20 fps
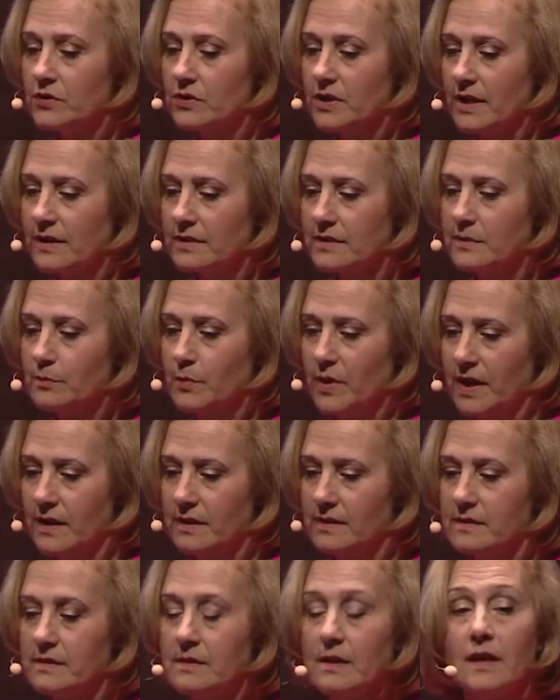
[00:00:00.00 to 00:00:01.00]
shared
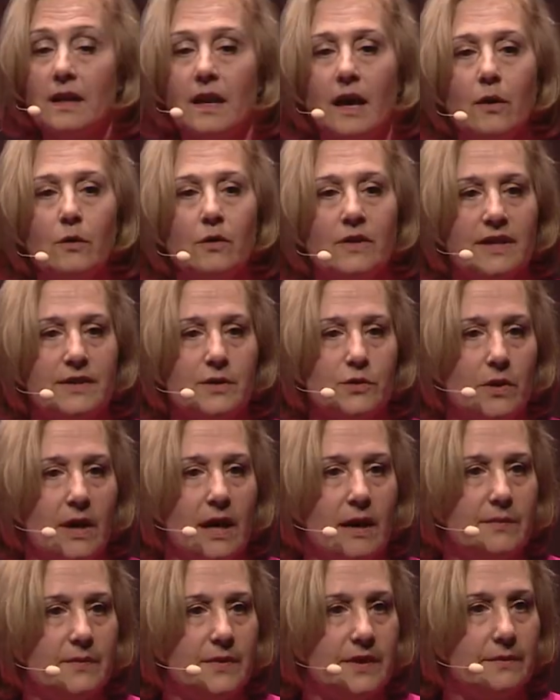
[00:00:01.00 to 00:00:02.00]
space allows that to
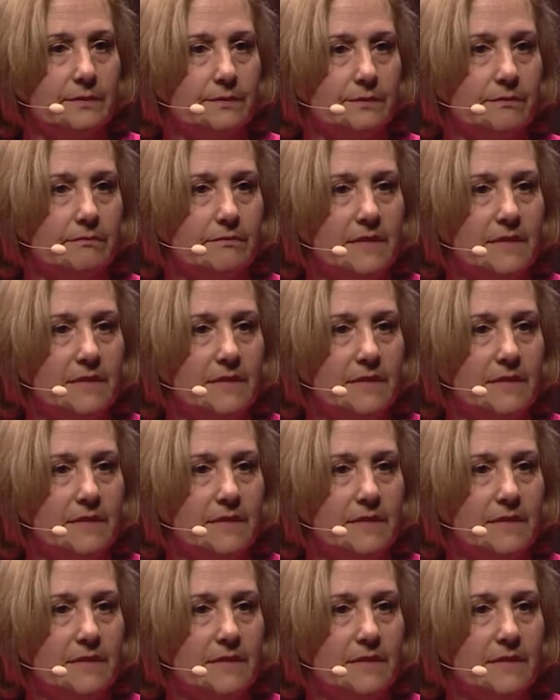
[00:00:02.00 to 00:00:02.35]
happen.